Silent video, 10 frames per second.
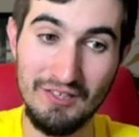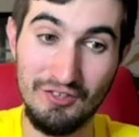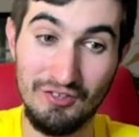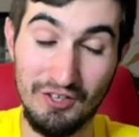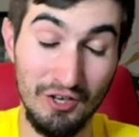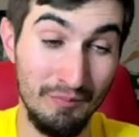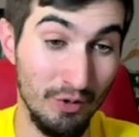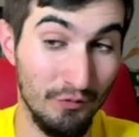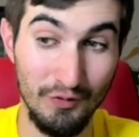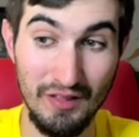this is a good
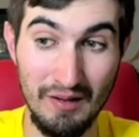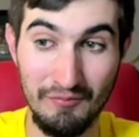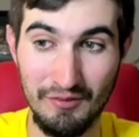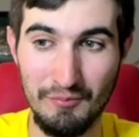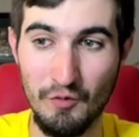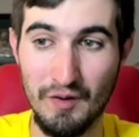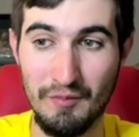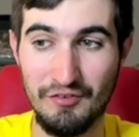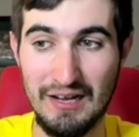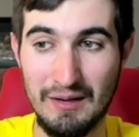move for them, moving him
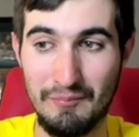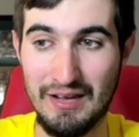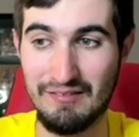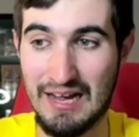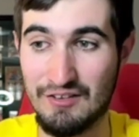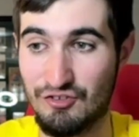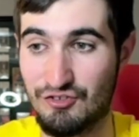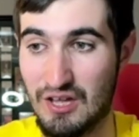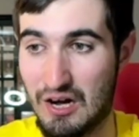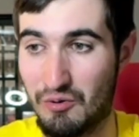to second base. I
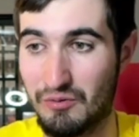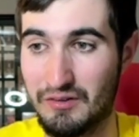just don't.